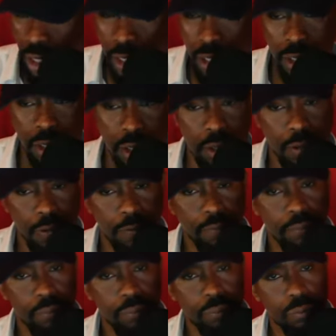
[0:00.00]

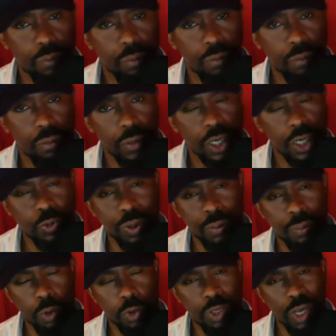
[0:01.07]
That's what the
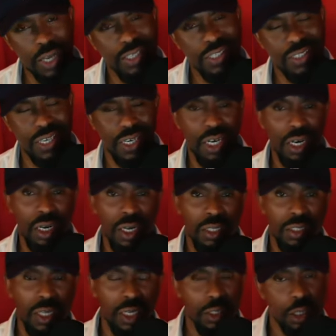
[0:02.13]
Most High sent
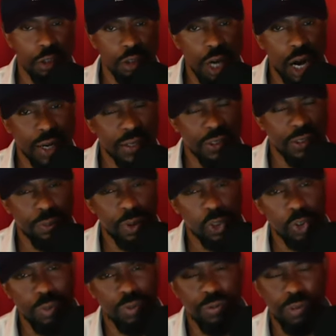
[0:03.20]
Kahan the his
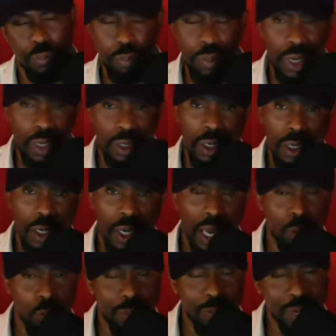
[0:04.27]
spokesman for men
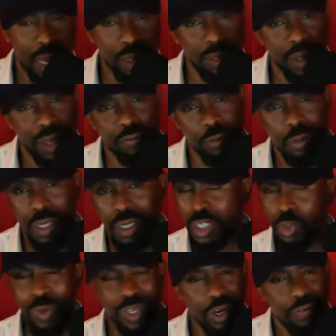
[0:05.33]
and women that love him,
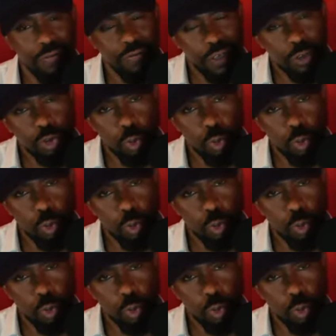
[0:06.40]
because we're going to fix